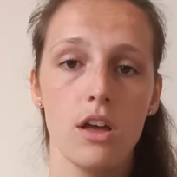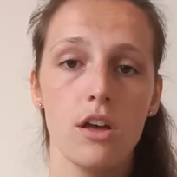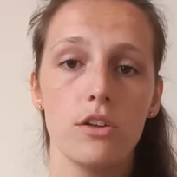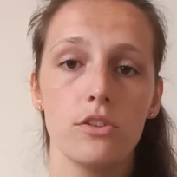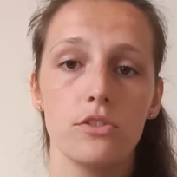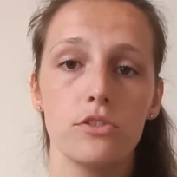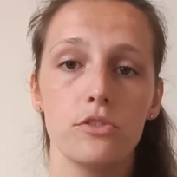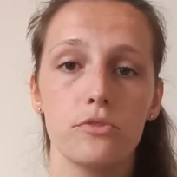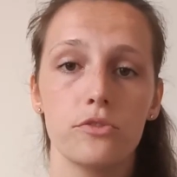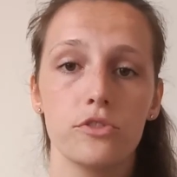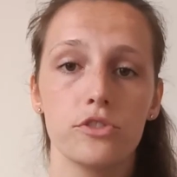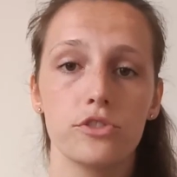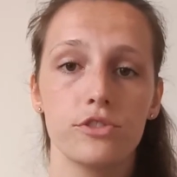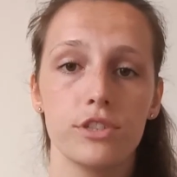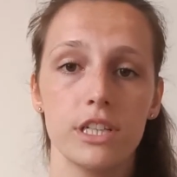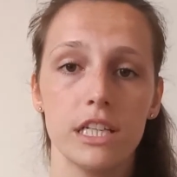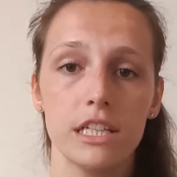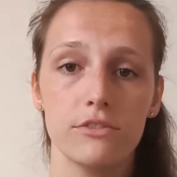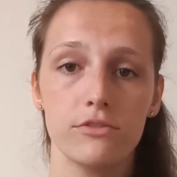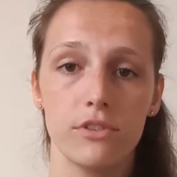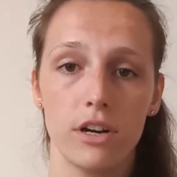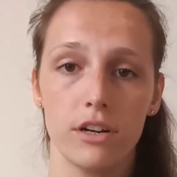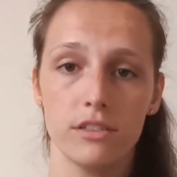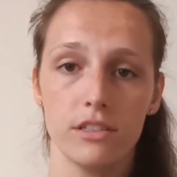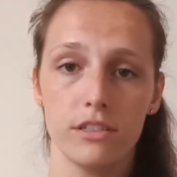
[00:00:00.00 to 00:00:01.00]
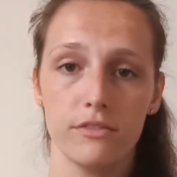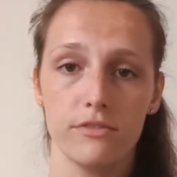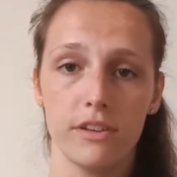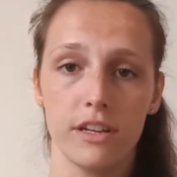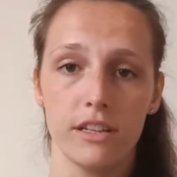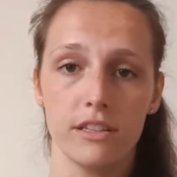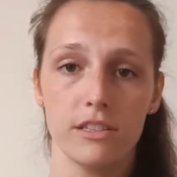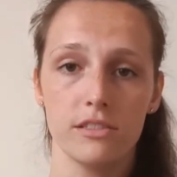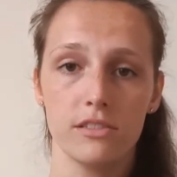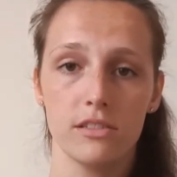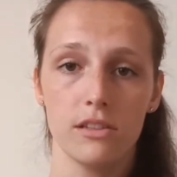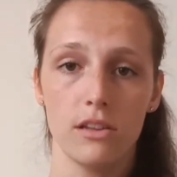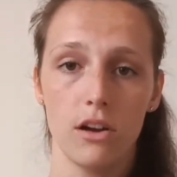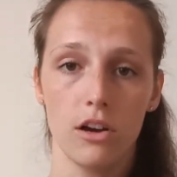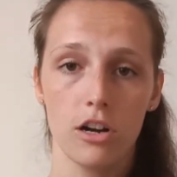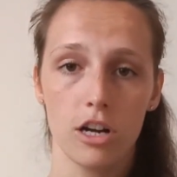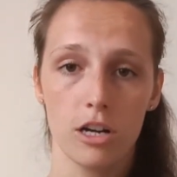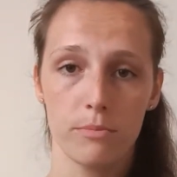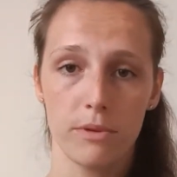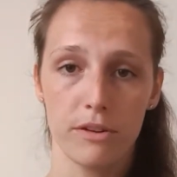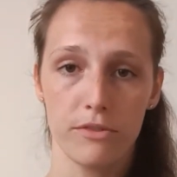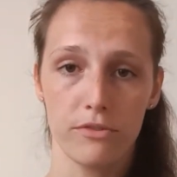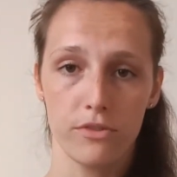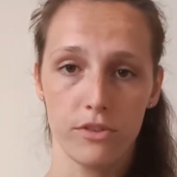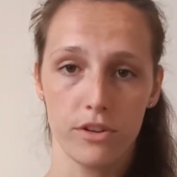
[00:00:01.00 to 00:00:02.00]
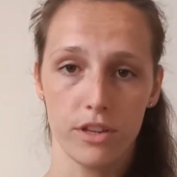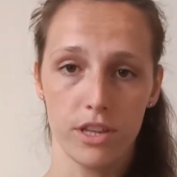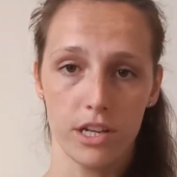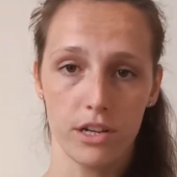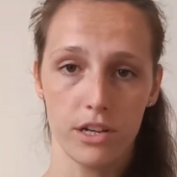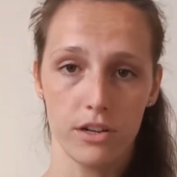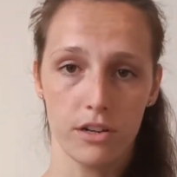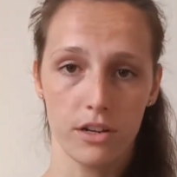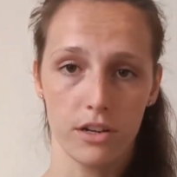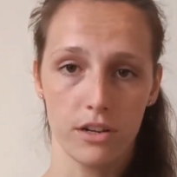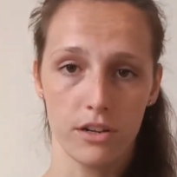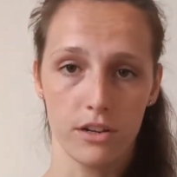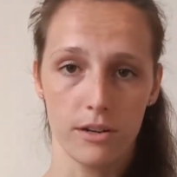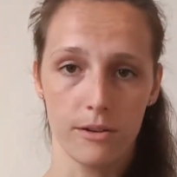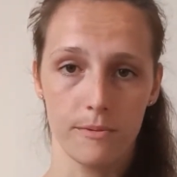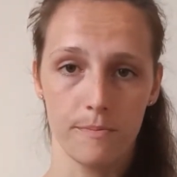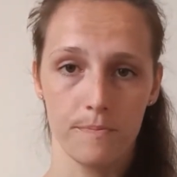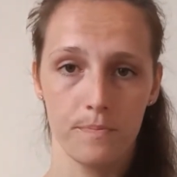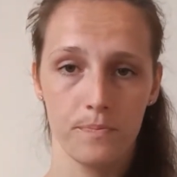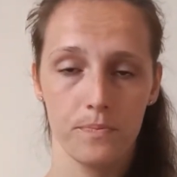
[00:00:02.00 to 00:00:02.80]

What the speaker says: to foresee drought events longer before they occur.